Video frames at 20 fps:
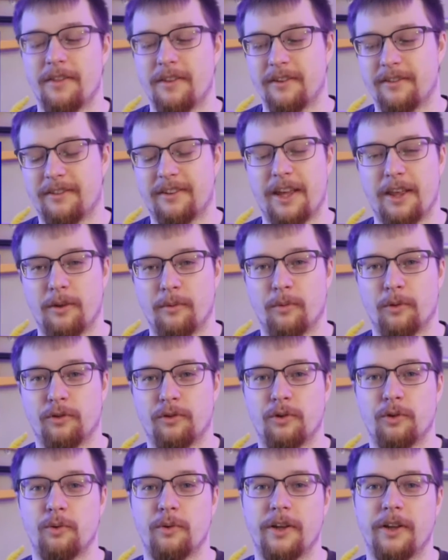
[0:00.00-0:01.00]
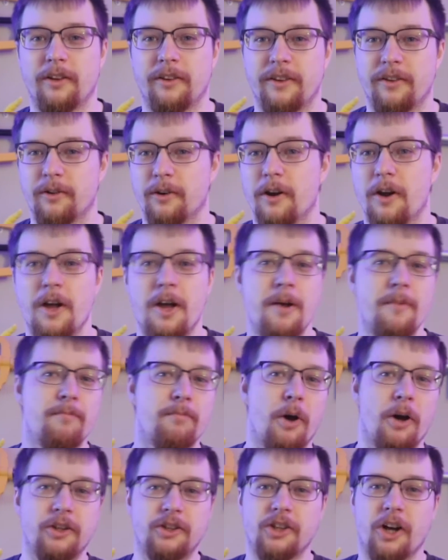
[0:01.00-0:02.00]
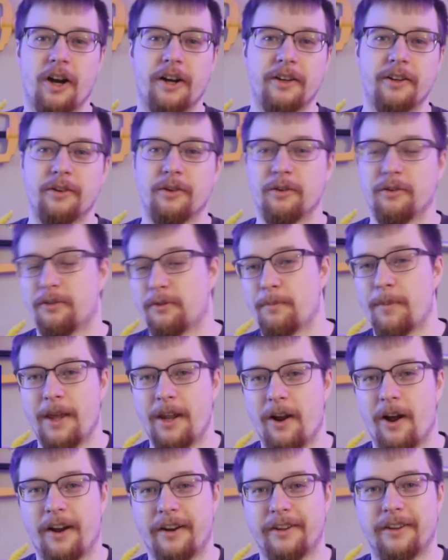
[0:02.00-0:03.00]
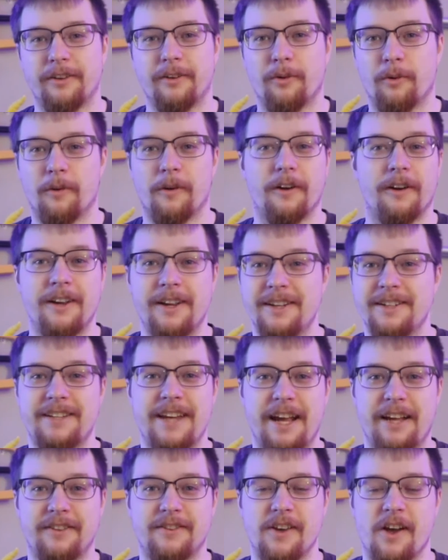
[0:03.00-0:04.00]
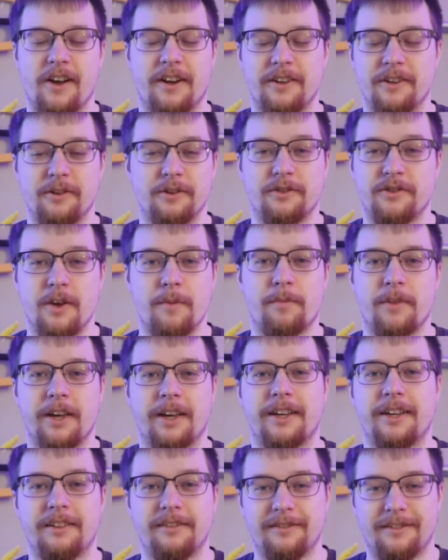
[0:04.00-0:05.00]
that Scalar will do. He'll either punch on it or spin on it or dance on it or something.